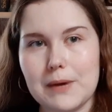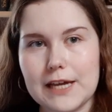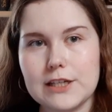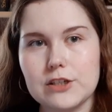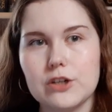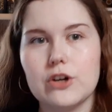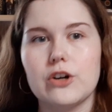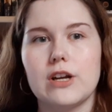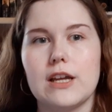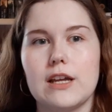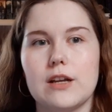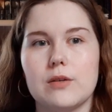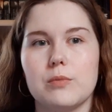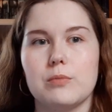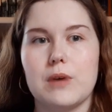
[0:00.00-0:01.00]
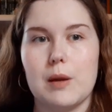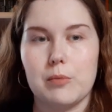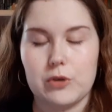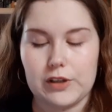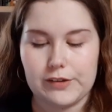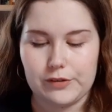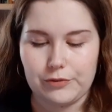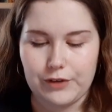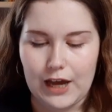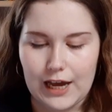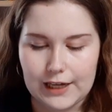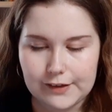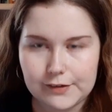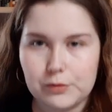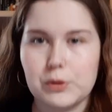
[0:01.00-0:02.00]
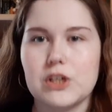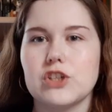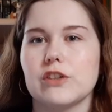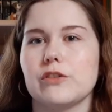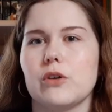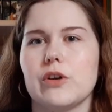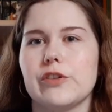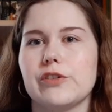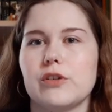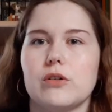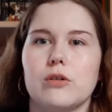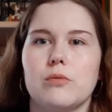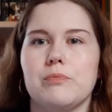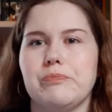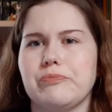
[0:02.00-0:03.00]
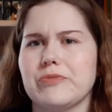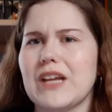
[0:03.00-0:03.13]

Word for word: better in Memories of Ice, where she's also,